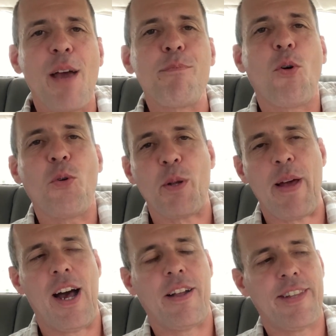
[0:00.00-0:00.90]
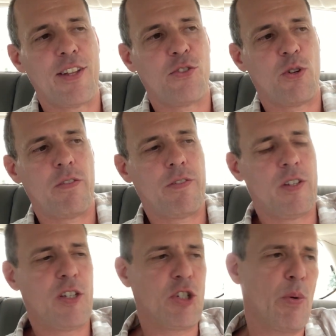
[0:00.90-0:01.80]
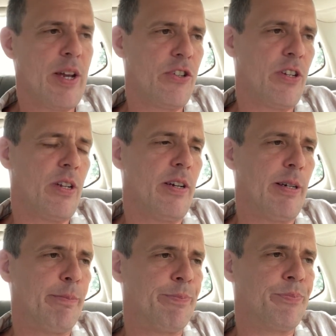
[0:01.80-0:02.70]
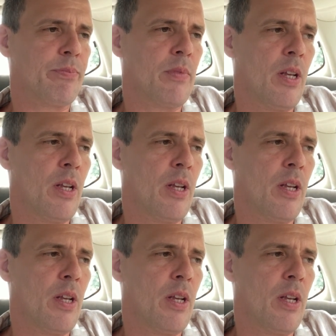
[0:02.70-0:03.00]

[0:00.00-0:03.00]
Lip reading: and pull them out, that sort of situation.